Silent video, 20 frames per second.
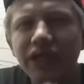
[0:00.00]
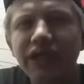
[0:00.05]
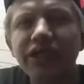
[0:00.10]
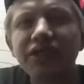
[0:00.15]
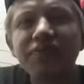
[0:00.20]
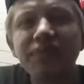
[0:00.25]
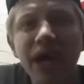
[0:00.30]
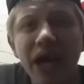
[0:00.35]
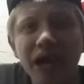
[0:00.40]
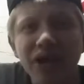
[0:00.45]
It
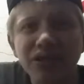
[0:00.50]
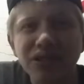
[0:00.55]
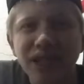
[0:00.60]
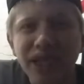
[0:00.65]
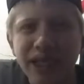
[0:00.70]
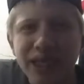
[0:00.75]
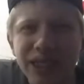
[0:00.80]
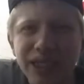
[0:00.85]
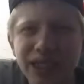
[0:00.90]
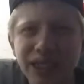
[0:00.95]
smells
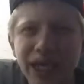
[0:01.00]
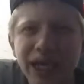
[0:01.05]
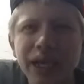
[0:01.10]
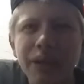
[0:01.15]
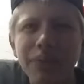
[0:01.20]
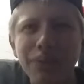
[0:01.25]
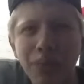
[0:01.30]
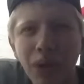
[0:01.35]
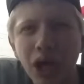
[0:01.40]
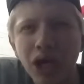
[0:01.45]
like
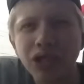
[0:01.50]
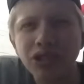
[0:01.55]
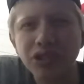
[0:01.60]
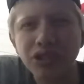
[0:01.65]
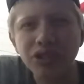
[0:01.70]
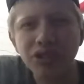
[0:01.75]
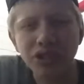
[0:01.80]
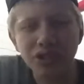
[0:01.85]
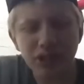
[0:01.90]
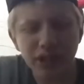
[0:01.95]
a
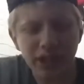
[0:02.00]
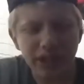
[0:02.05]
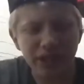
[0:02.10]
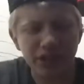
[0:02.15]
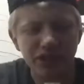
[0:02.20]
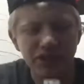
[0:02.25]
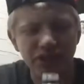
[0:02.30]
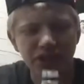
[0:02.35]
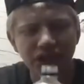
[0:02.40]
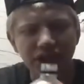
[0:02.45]
monster,
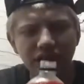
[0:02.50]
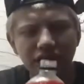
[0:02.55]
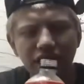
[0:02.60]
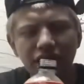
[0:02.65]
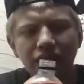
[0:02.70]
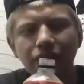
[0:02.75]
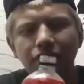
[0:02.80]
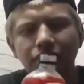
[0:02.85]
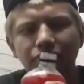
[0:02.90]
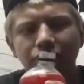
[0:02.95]
like a
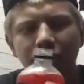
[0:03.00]
drink.